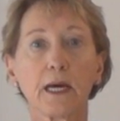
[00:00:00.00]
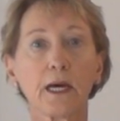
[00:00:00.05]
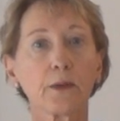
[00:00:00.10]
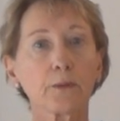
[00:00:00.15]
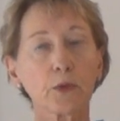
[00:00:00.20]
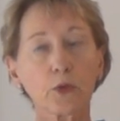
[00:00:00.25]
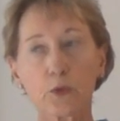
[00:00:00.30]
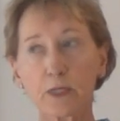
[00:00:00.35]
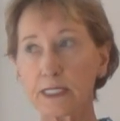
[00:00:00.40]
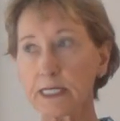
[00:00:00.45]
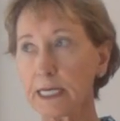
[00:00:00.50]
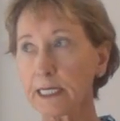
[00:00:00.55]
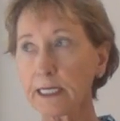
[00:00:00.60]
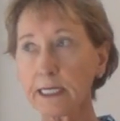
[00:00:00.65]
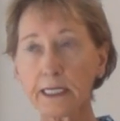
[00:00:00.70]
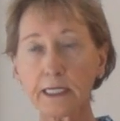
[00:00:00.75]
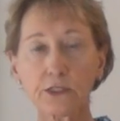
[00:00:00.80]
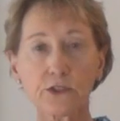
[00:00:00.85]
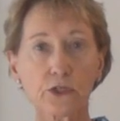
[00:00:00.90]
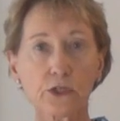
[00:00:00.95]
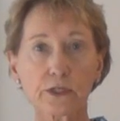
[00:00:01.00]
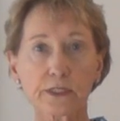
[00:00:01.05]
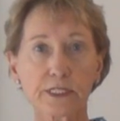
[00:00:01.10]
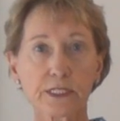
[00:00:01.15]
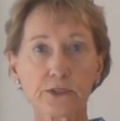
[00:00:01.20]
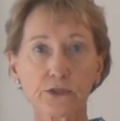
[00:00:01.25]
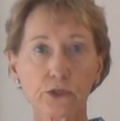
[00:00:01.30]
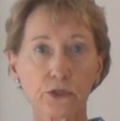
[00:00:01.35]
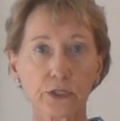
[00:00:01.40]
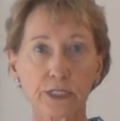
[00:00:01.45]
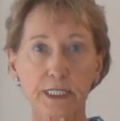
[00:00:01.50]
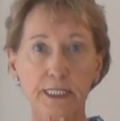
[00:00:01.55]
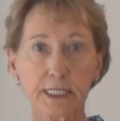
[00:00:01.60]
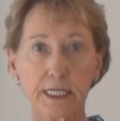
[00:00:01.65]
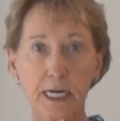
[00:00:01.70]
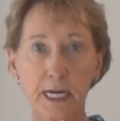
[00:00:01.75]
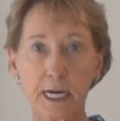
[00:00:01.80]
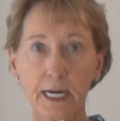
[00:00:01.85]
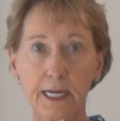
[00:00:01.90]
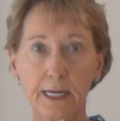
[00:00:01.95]
But we're taking in toxins all the
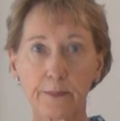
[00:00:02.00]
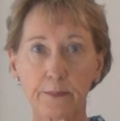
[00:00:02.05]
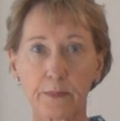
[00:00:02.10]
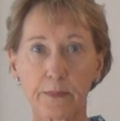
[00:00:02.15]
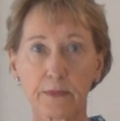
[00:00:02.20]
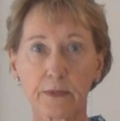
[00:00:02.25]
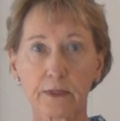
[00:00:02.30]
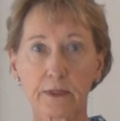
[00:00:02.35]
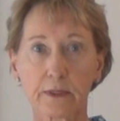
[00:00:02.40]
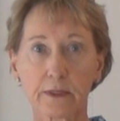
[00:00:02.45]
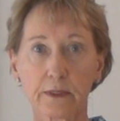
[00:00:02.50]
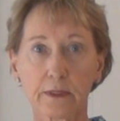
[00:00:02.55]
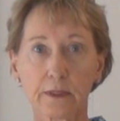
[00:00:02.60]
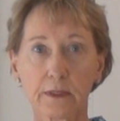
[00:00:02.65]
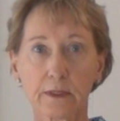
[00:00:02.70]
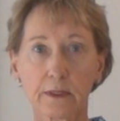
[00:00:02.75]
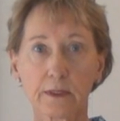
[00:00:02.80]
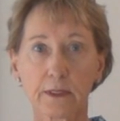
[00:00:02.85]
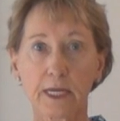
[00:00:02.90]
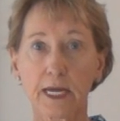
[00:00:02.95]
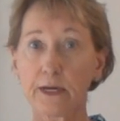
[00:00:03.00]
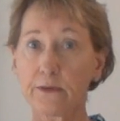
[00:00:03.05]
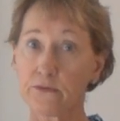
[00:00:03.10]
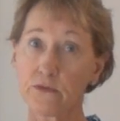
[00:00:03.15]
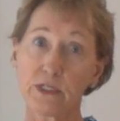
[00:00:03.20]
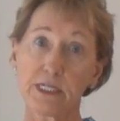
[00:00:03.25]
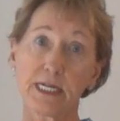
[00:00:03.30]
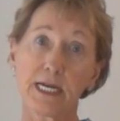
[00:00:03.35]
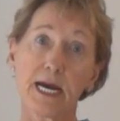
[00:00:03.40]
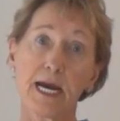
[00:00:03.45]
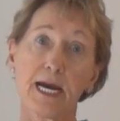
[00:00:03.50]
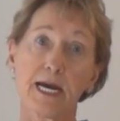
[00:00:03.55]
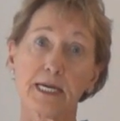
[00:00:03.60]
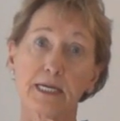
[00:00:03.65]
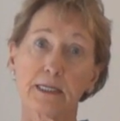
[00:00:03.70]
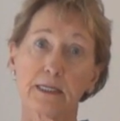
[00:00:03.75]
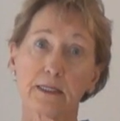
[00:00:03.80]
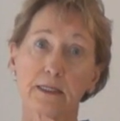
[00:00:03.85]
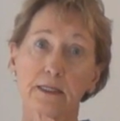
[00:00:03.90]
time, every day.